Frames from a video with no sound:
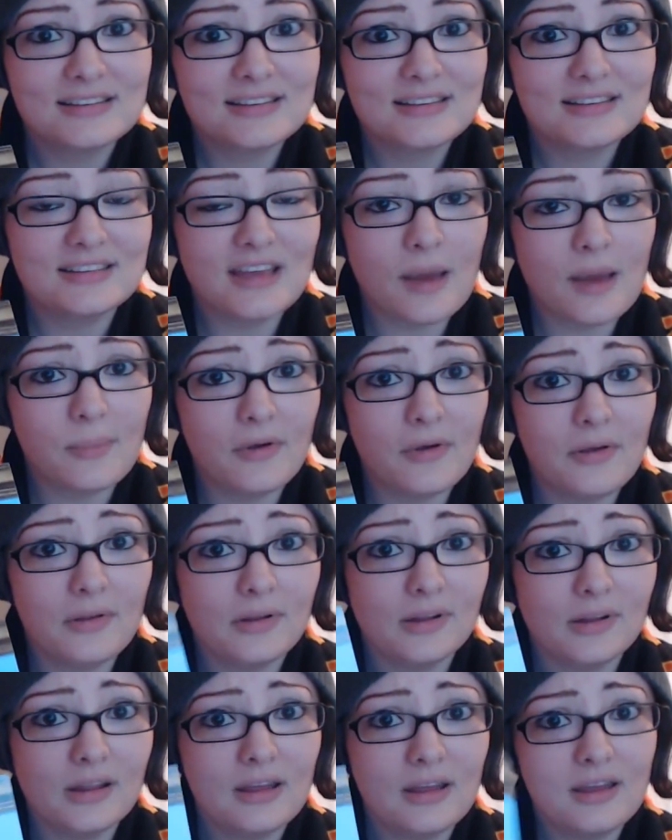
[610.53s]

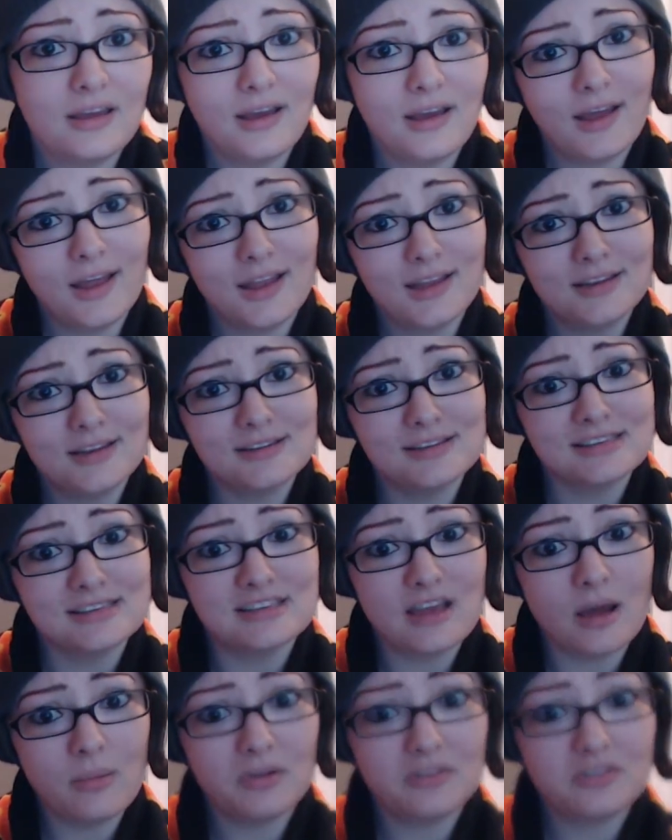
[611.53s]
Double,
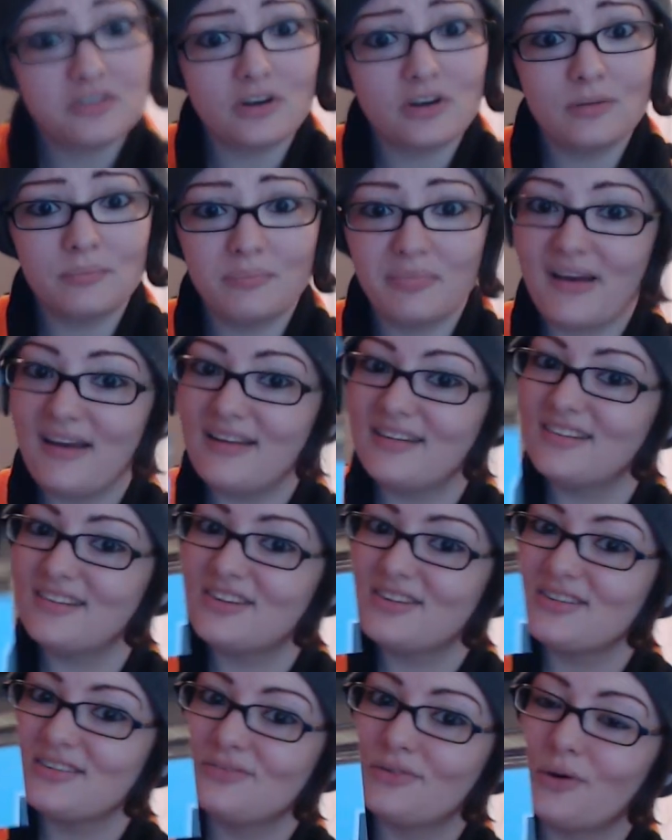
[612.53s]
double shirt punch
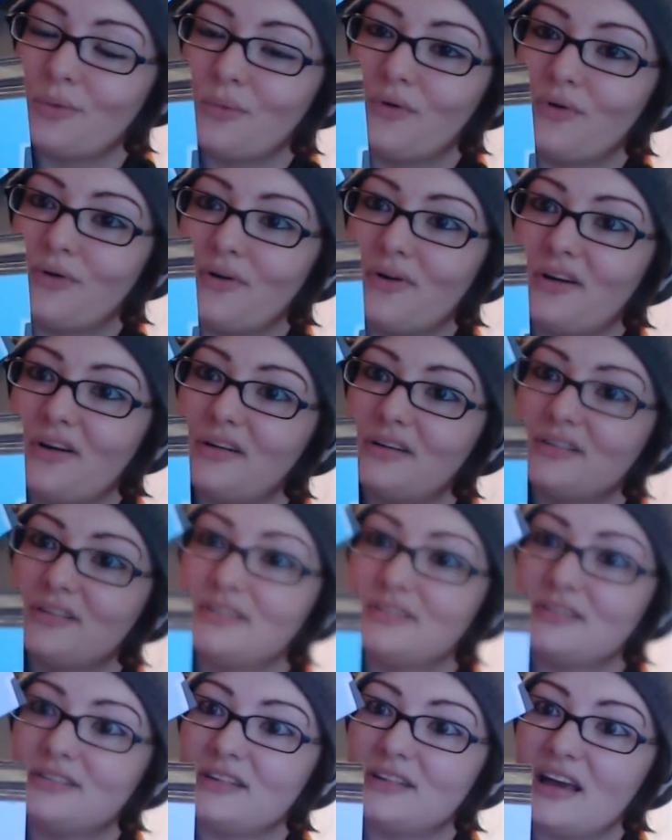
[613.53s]
reward
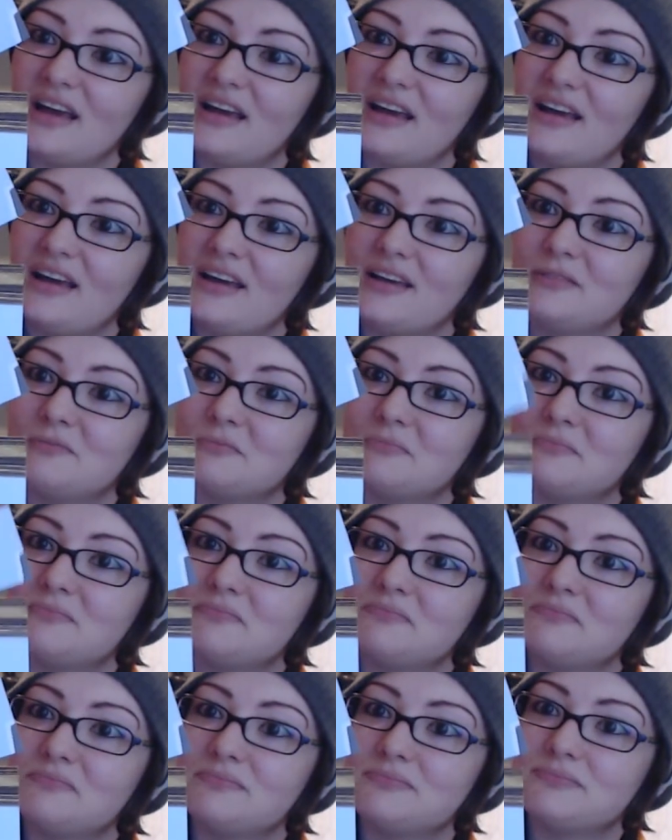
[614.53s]
uh,
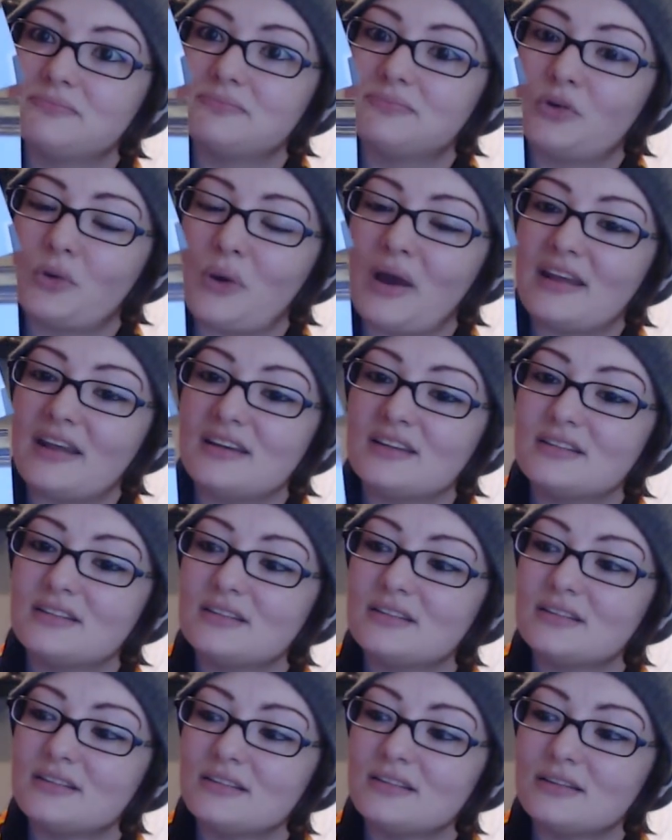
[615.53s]
credit
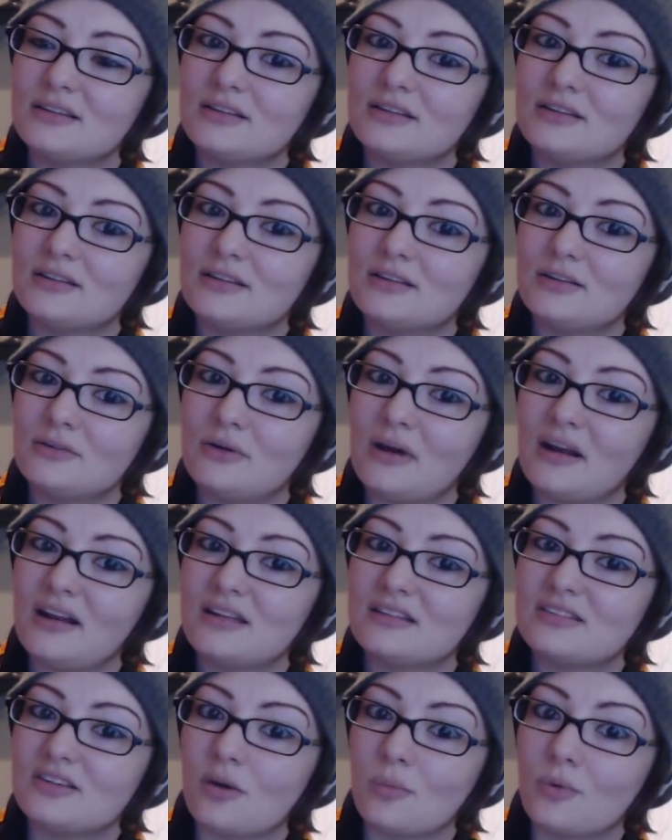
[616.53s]

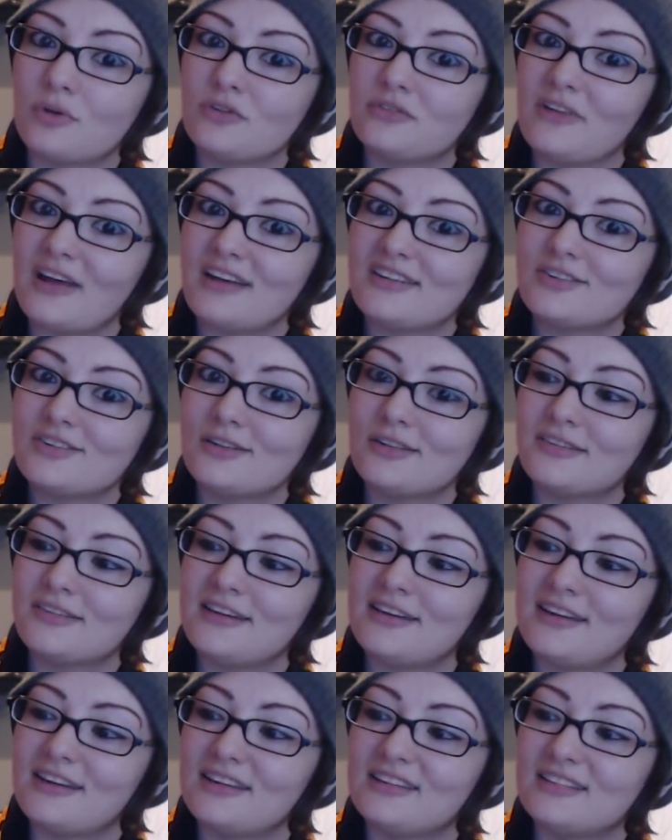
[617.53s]
credits almost flashed the
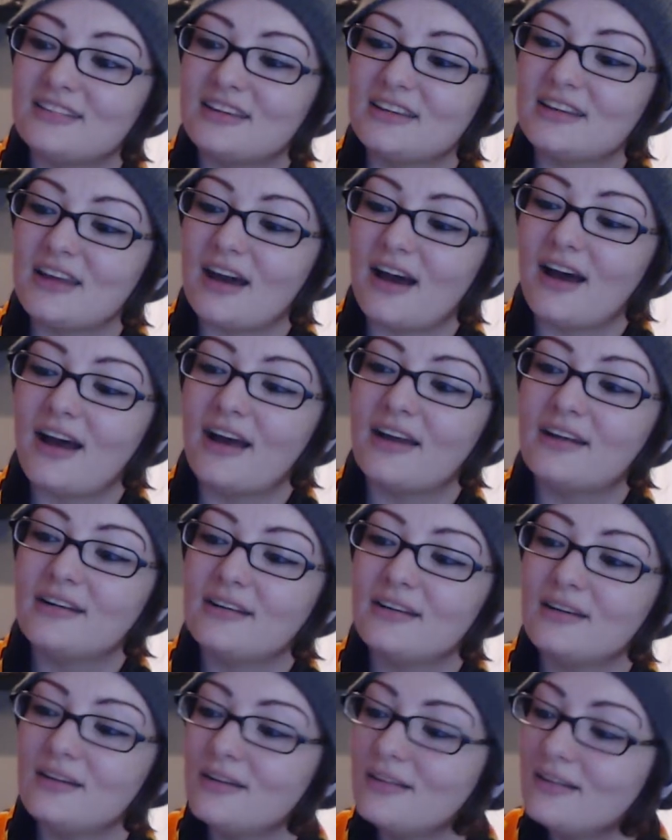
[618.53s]
thing. Did not.
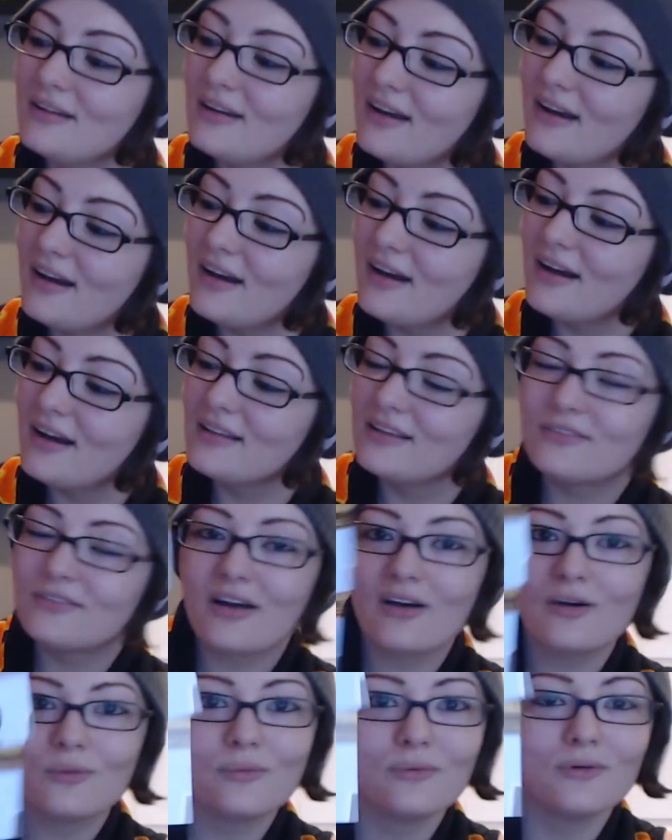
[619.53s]
I love
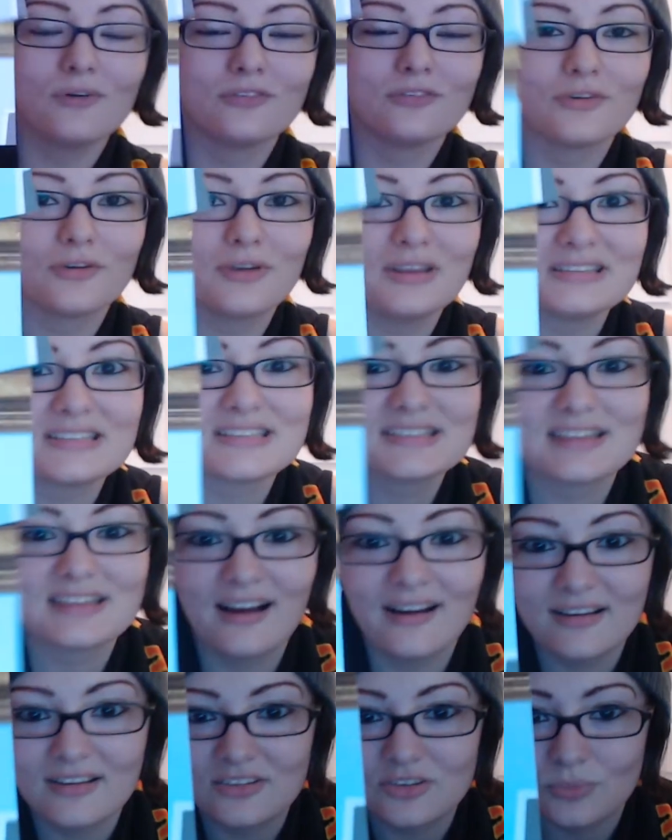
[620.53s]
how Wolverine's
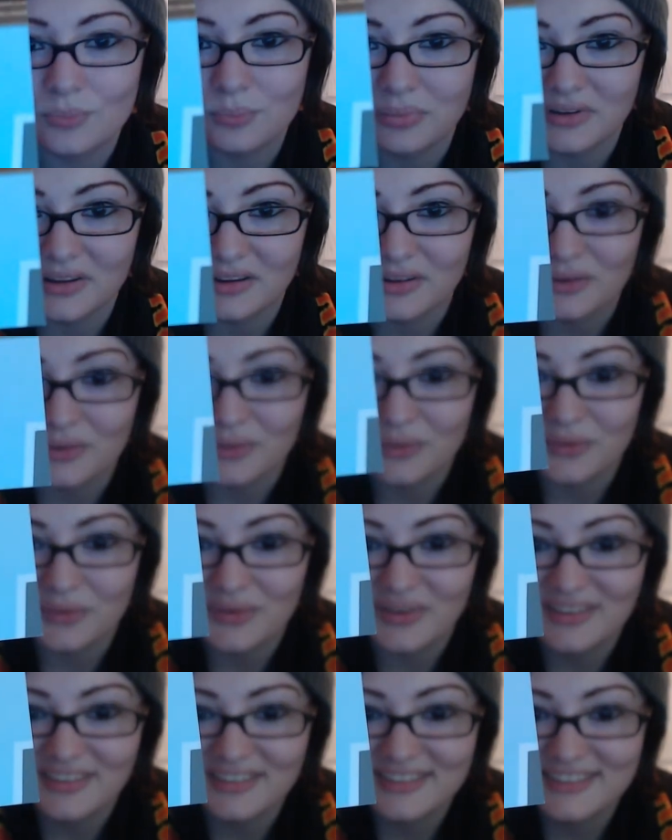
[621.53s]
tongue is
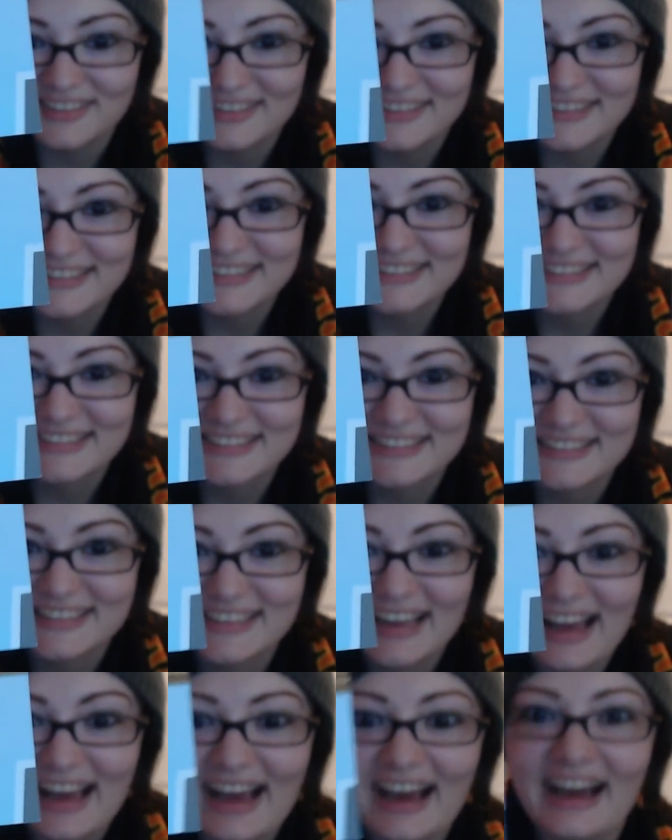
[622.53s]
blue.
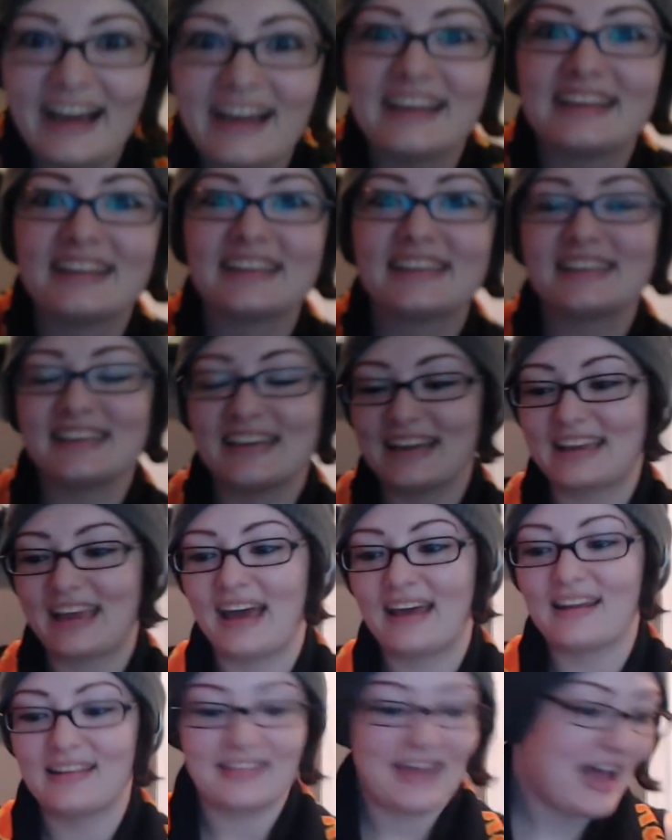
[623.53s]
I get a kick
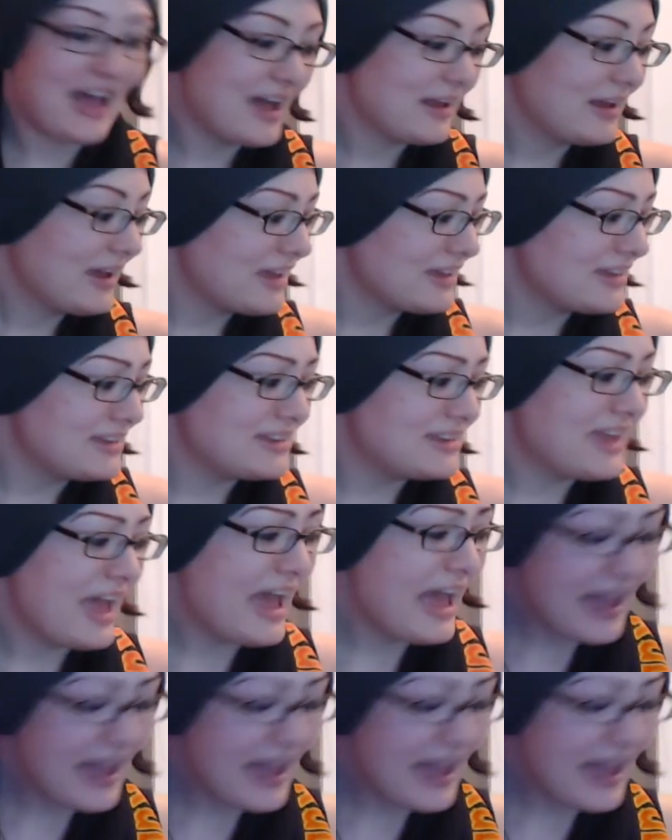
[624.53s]
out of that. Yay!